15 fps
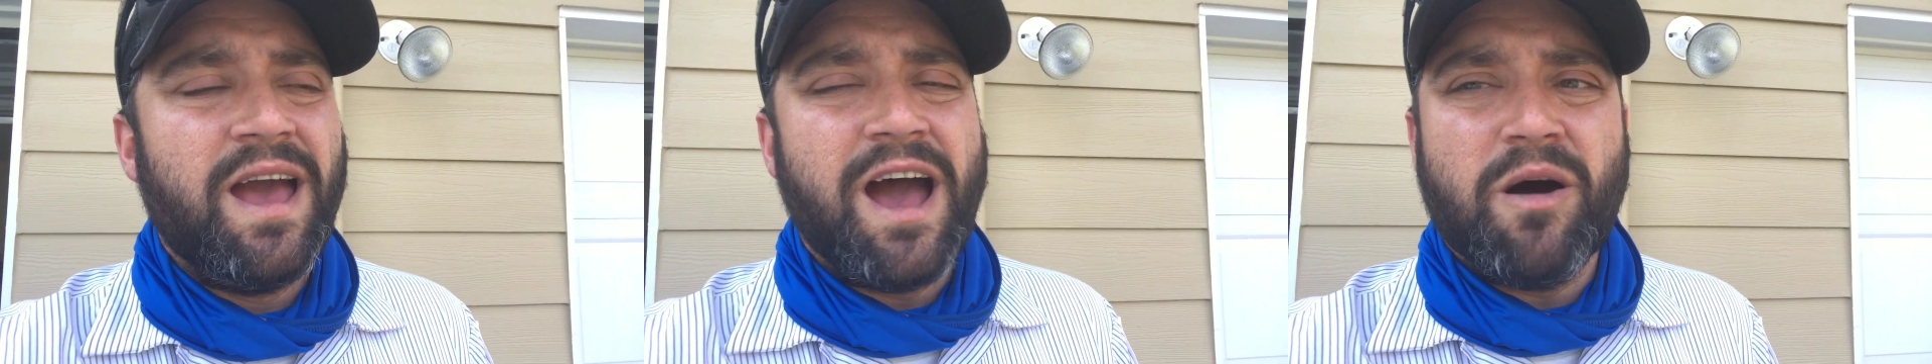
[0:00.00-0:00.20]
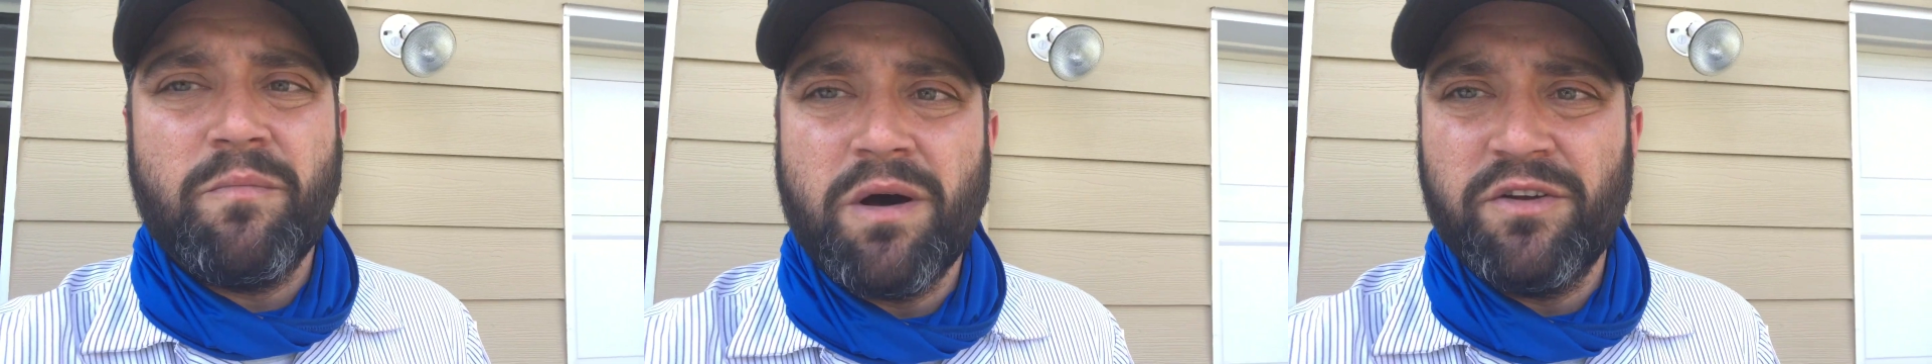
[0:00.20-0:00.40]

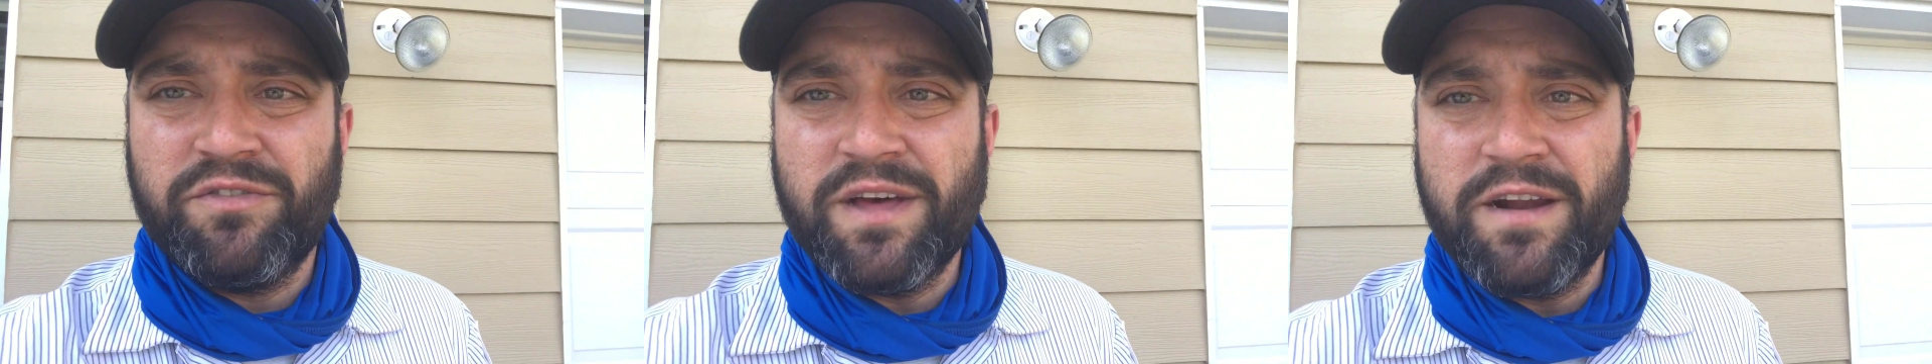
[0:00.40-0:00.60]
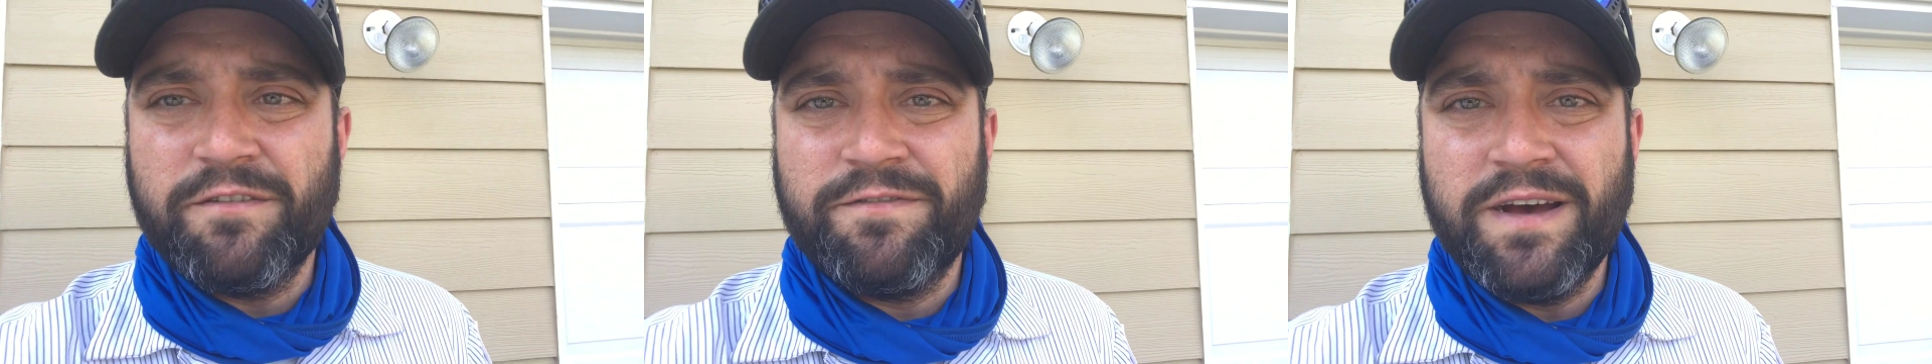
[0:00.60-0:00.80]
how
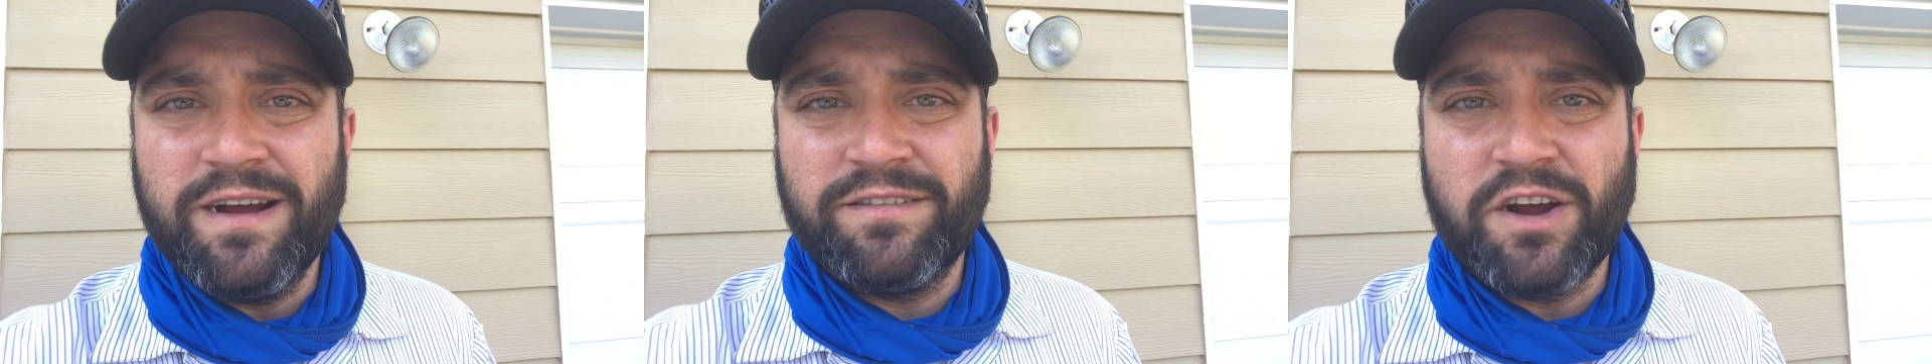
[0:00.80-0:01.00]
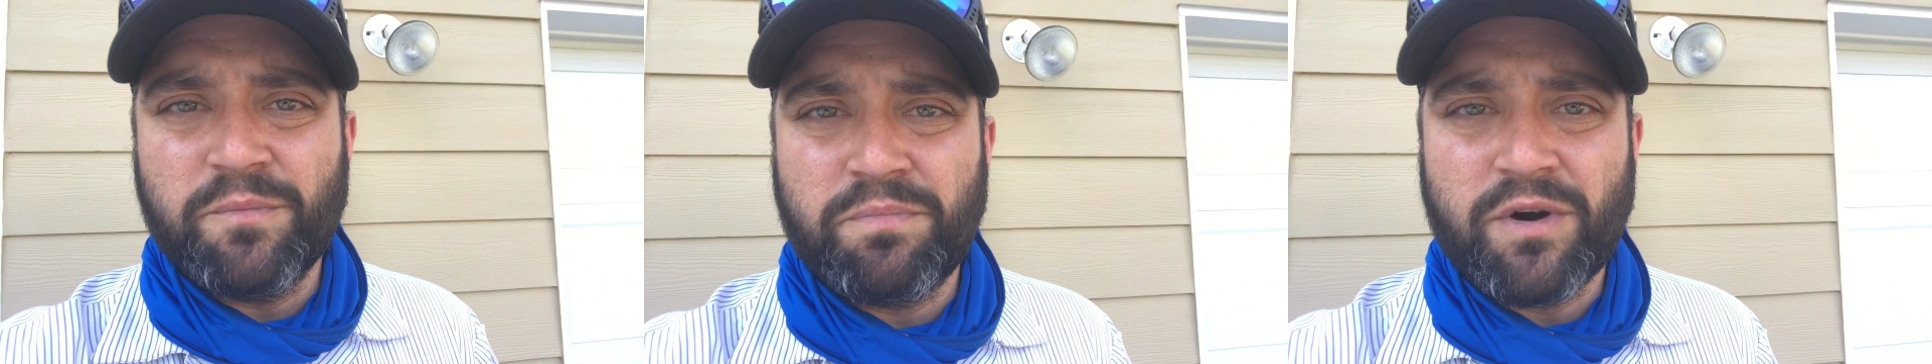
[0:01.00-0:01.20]
much that
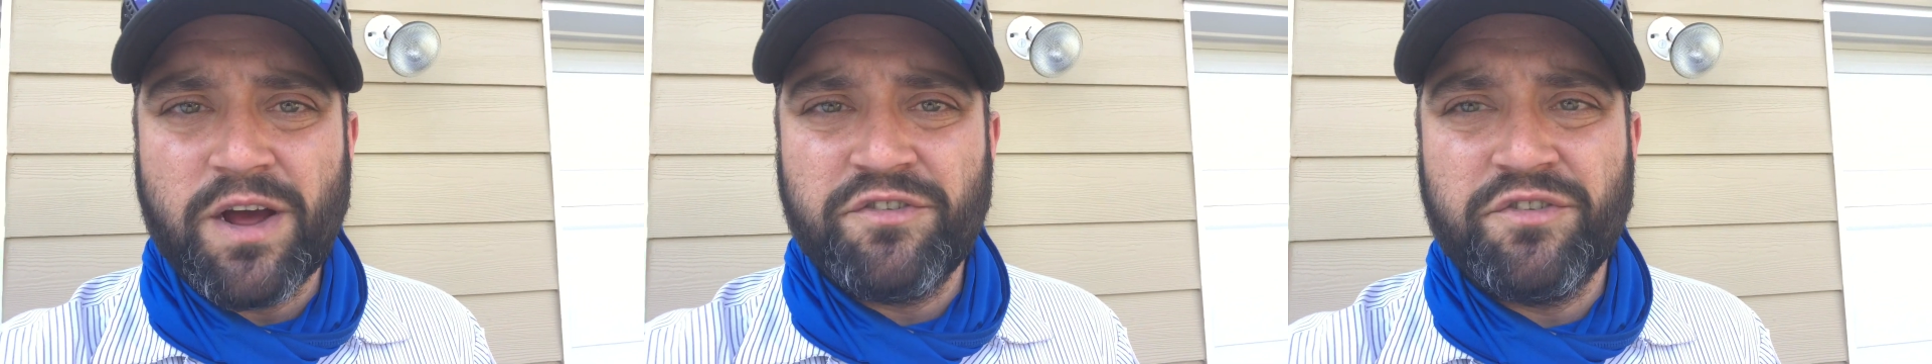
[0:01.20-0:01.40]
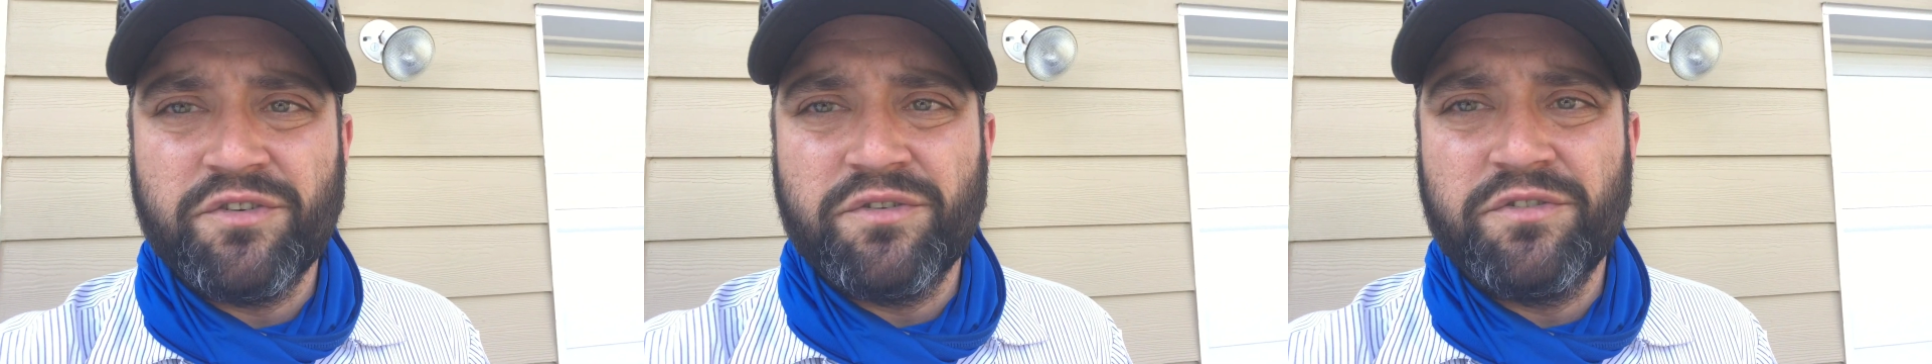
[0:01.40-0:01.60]
affects our
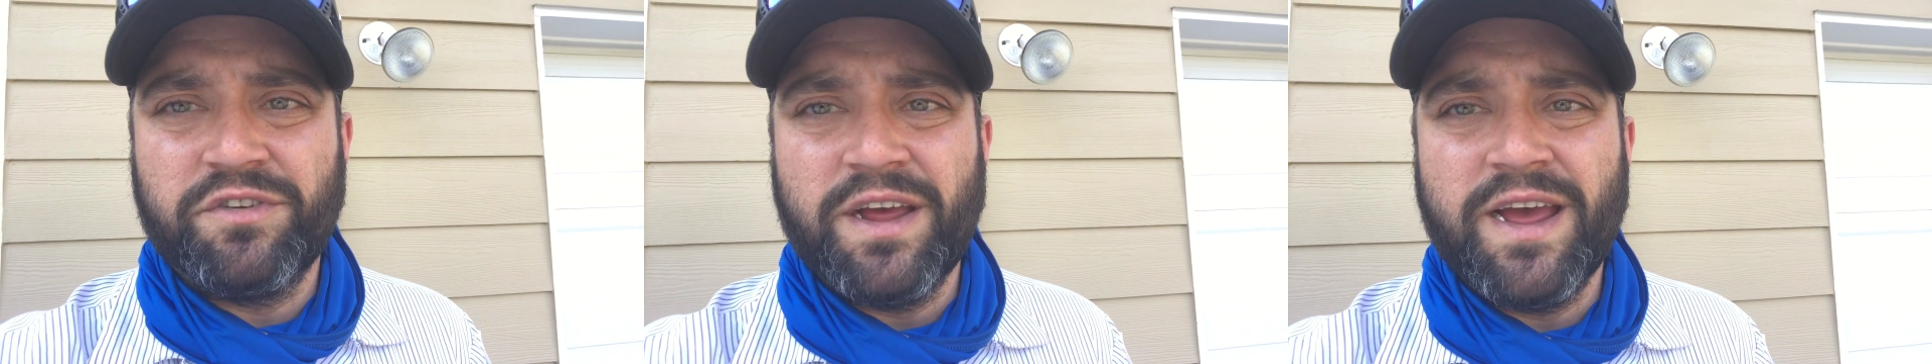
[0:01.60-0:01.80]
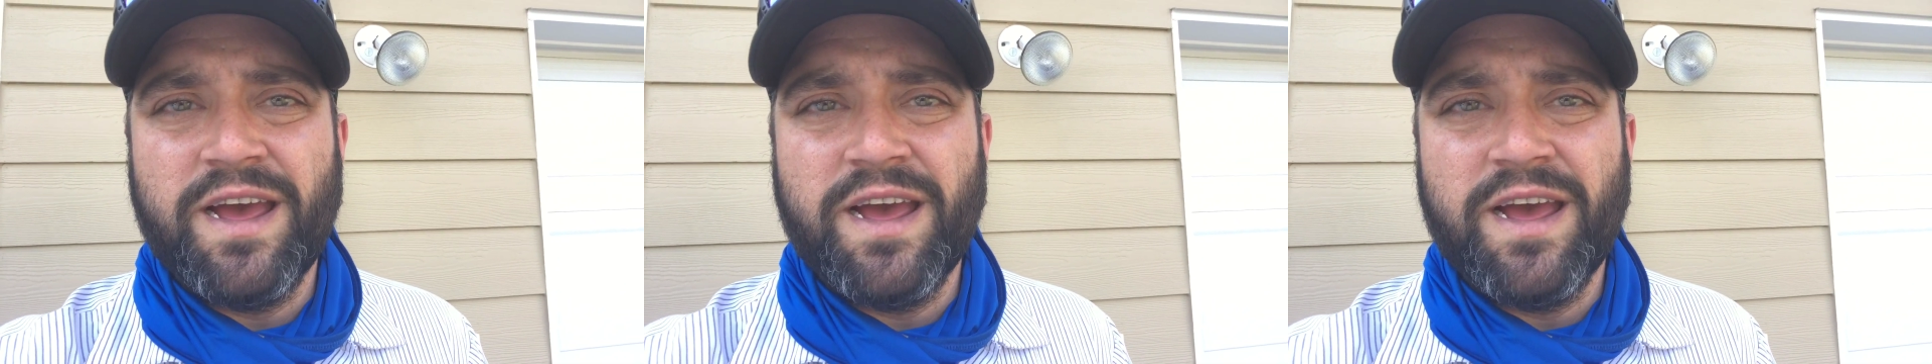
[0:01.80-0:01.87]
pressures